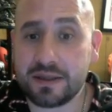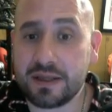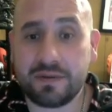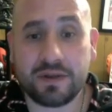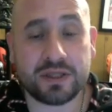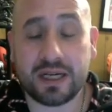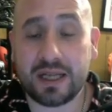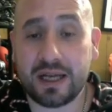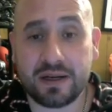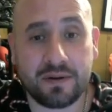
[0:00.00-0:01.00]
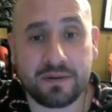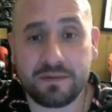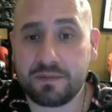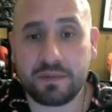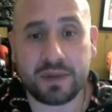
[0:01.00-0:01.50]
there's not a lot of
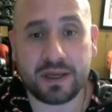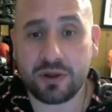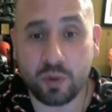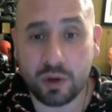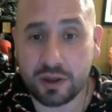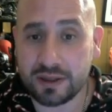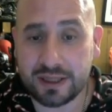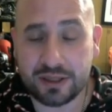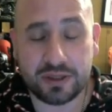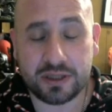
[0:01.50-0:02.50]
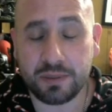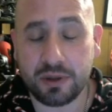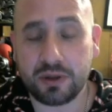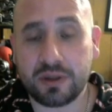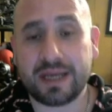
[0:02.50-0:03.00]
like thwart that you need to
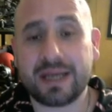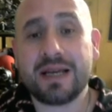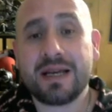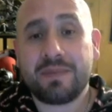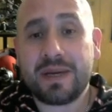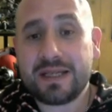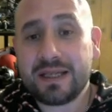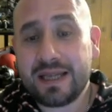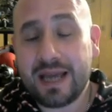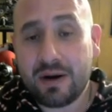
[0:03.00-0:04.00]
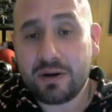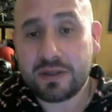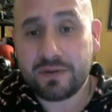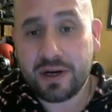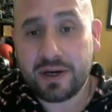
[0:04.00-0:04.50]
pull, like basically arrows
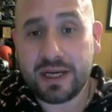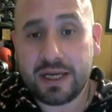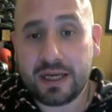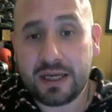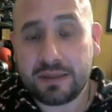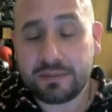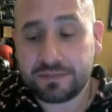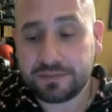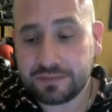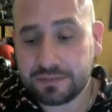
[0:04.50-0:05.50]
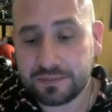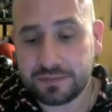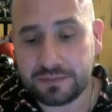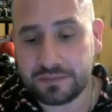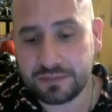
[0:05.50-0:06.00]
are very
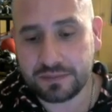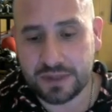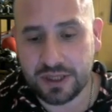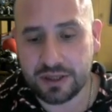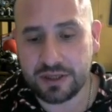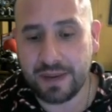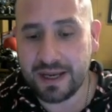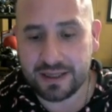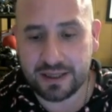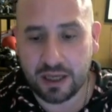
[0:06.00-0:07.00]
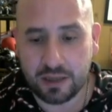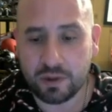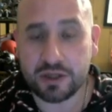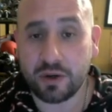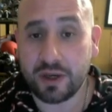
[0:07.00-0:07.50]
they're dependent on
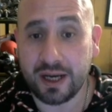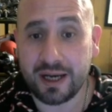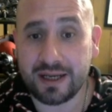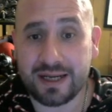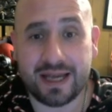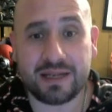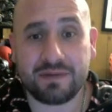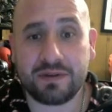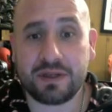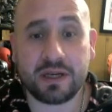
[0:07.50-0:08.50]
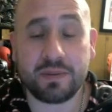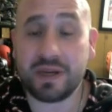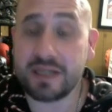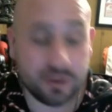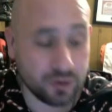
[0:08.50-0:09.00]
what's going on, and it could be a
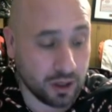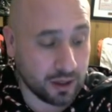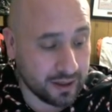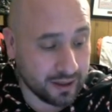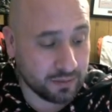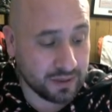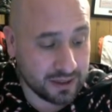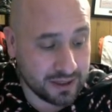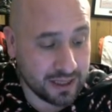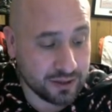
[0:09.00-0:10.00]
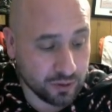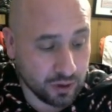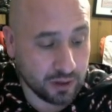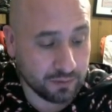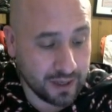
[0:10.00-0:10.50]
dead draw. It could be a dead
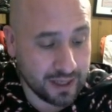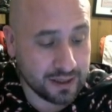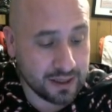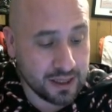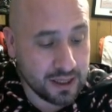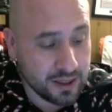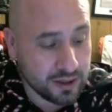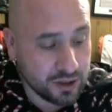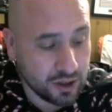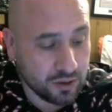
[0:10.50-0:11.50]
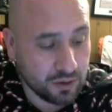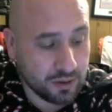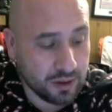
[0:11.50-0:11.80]
draw, right? So